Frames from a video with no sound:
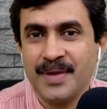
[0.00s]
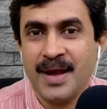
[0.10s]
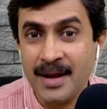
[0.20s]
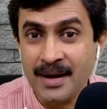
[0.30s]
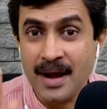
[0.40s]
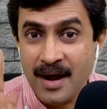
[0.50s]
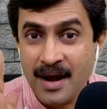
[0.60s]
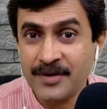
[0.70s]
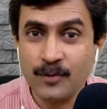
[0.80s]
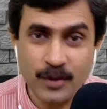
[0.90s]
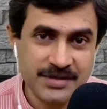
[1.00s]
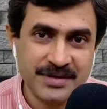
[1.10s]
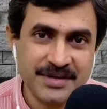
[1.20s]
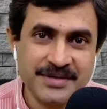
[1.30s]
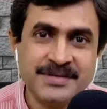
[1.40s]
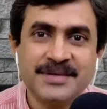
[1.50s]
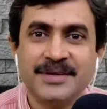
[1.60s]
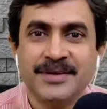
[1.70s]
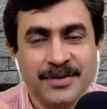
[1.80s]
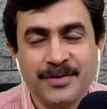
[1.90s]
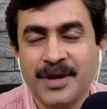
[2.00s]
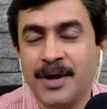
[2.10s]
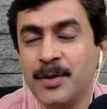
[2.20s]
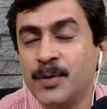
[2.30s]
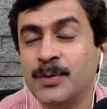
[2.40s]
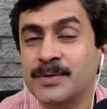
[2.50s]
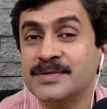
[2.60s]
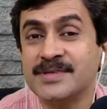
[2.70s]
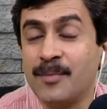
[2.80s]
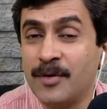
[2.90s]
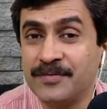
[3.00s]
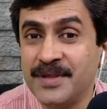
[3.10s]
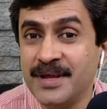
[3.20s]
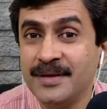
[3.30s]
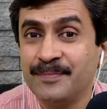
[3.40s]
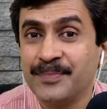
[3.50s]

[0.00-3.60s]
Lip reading: And after watching this, you can do some of the